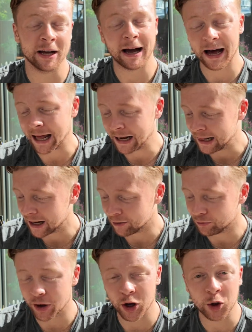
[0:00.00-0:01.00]
I
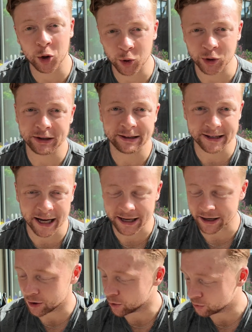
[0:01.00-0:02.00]
love a good
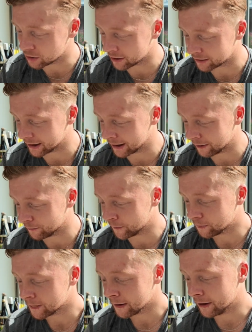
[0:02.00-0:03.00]
date. Who doesn't love
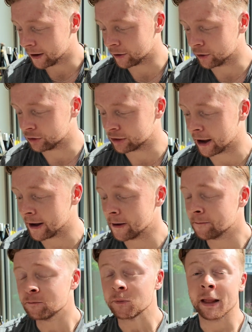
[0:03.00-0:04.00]
a good
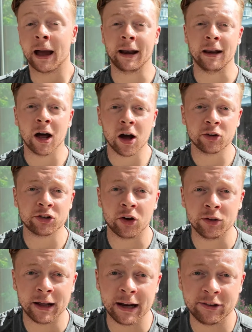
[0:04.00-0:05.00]
date? And last
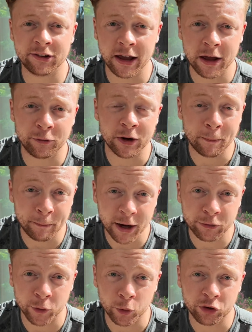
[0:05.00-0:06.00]
on the list here for the
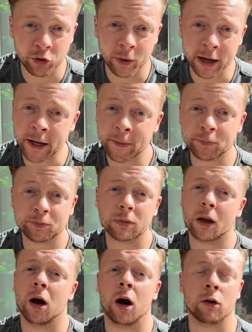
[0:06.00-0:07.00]
best foods to eat
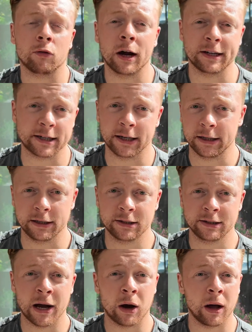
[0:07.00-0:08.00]
are rice
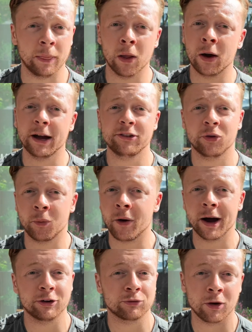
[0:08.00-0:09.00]
cakes. Now, a nice
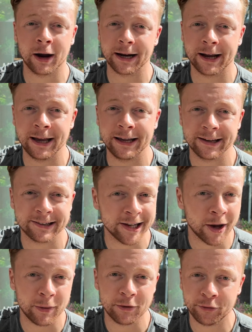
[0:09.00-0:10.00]
white rice cake is
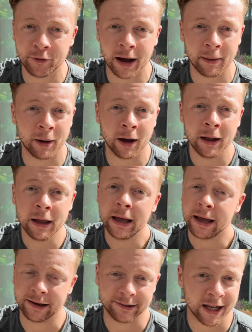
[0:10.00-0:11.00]
low in fiber,
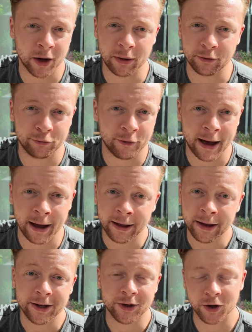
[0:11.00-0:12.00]
it's low in
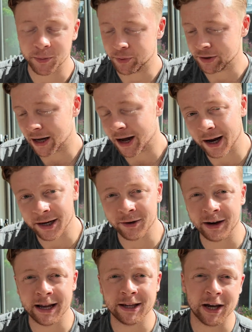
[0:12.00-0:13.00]
fat. You can put your honey
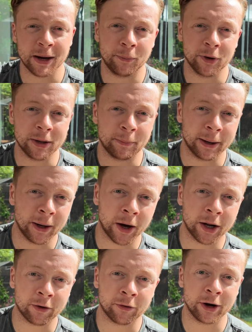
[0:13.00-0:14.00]
on it, you can put your
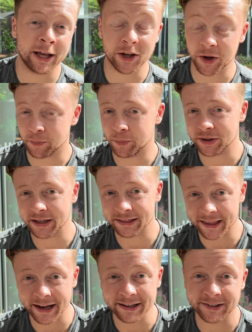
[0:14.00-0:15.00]
banana on it, you can put your
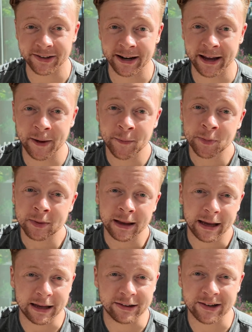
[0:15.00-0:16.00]
dates on it.
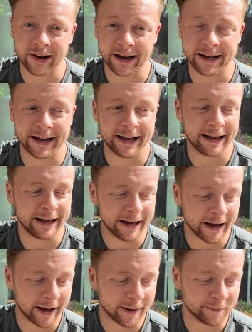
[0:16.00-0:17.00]
It's like
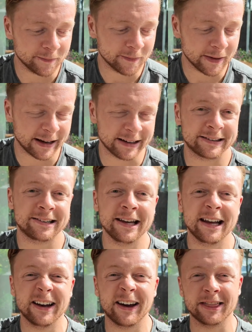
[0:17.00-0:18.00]
I
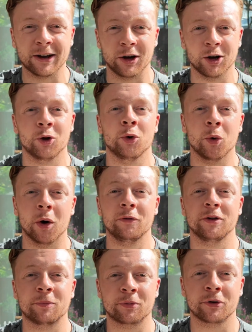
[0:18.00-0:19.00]
see it like the glue
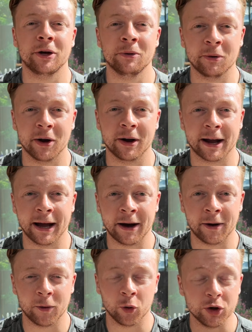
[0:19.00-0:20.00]
of your
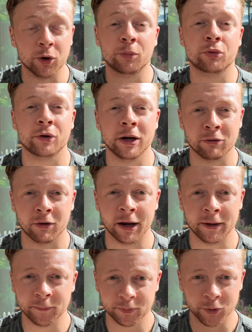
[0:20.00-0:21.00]
pre-workout or your
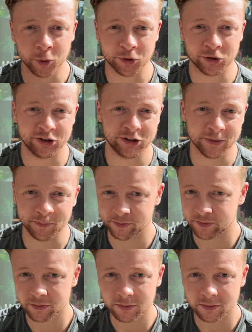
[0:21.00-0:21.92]
pre-run nutrition.